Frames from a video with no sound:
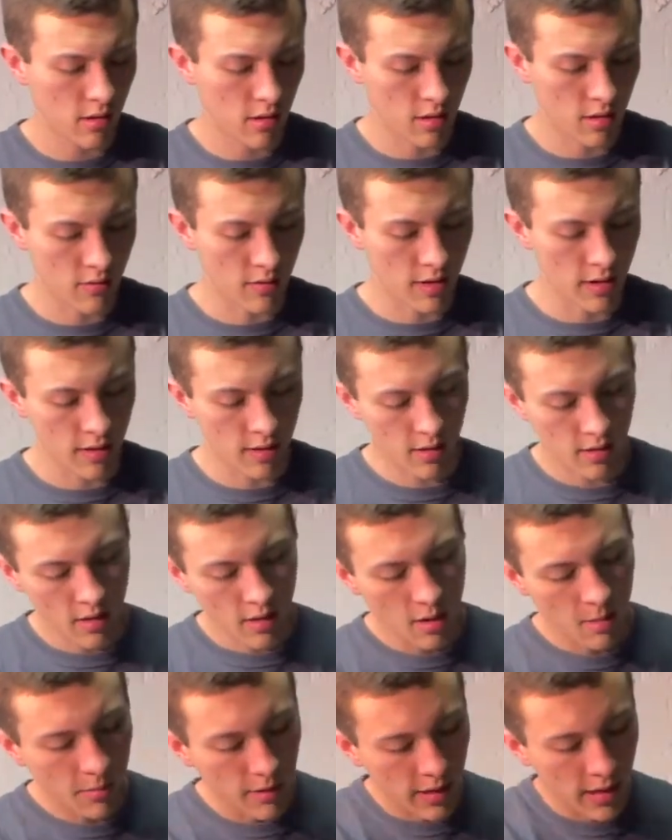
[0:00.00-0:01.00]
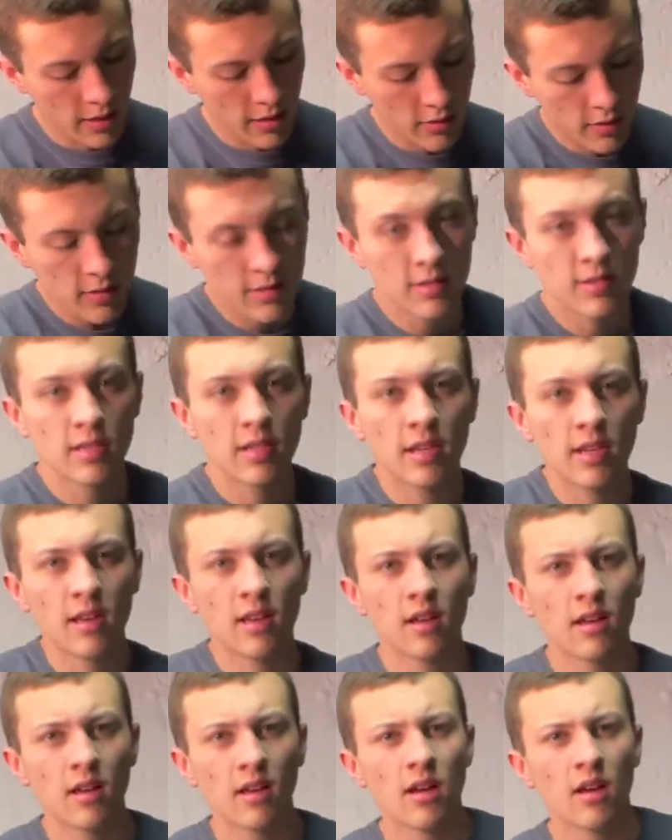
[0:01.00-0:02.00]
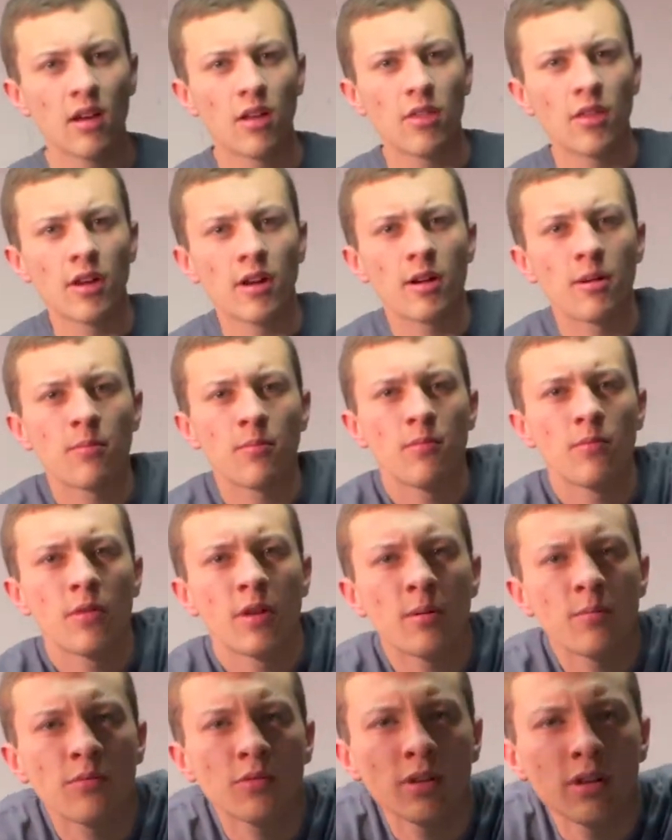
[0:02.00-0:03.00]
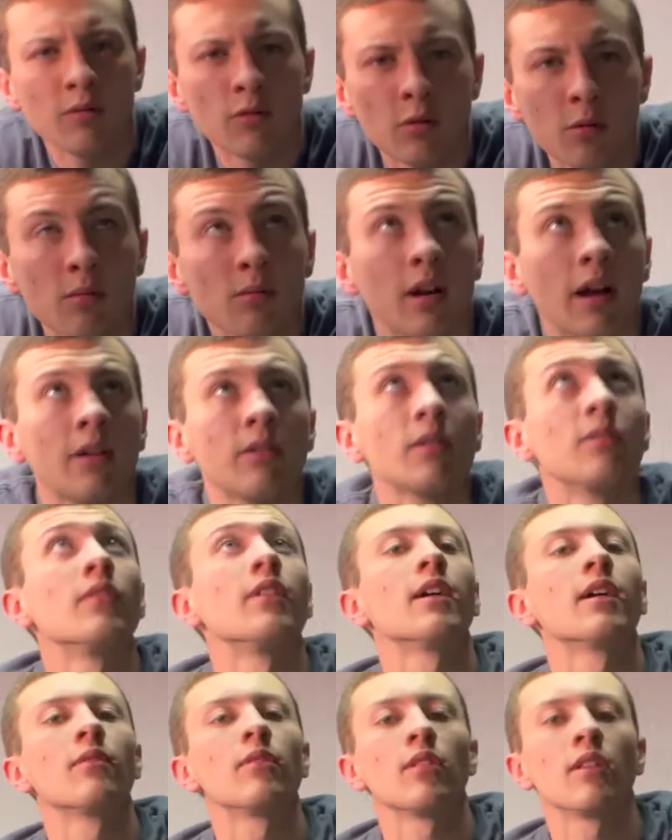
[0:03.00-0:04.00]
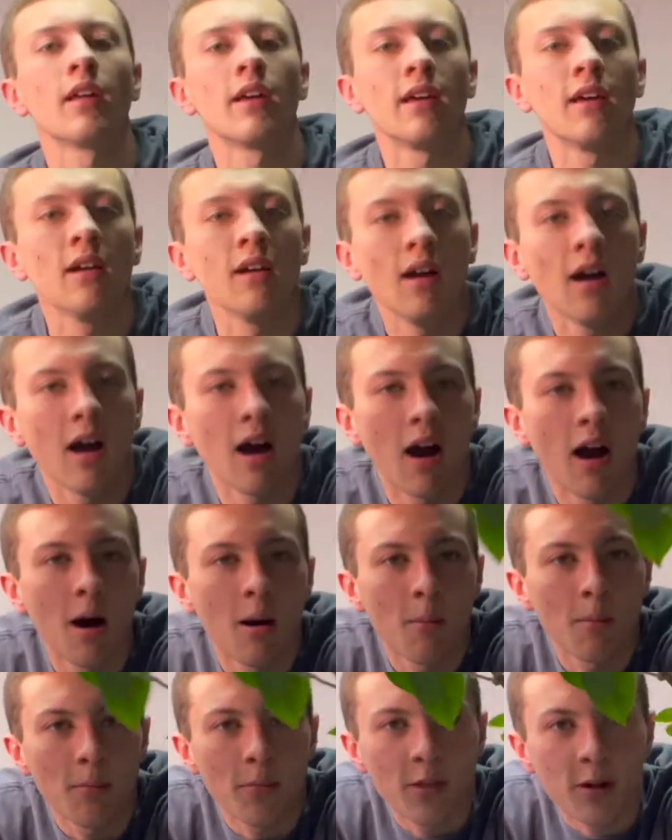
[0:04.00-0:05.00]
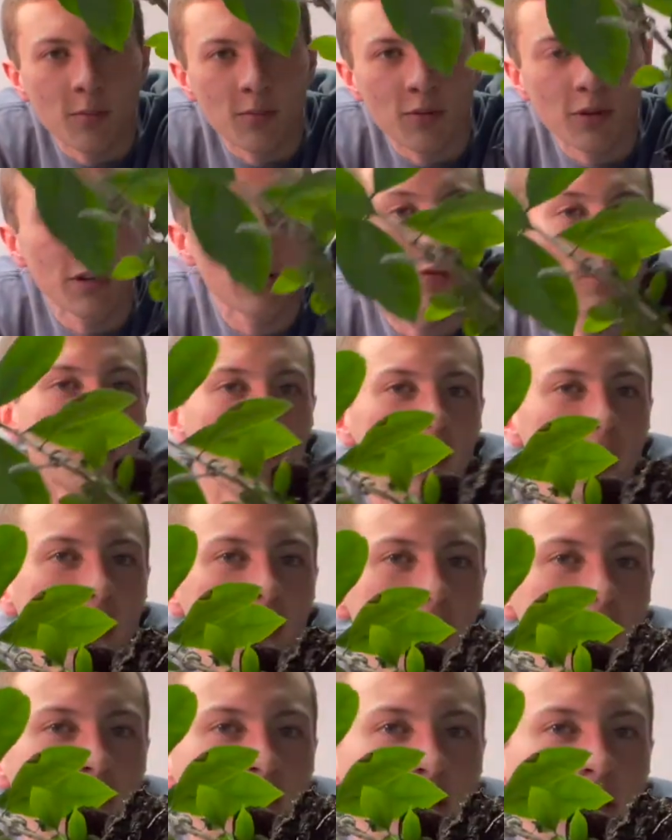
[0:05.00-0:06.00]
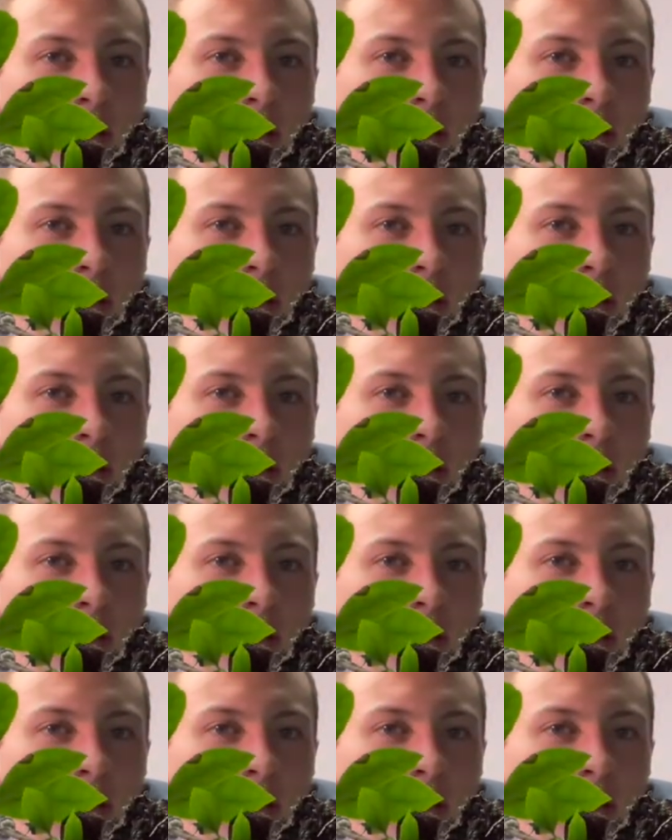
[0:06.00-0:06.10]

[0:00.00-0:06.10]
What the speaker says: All right. But yeah, you can see they're pretty root. I don't even have a light. They're pretty root bound.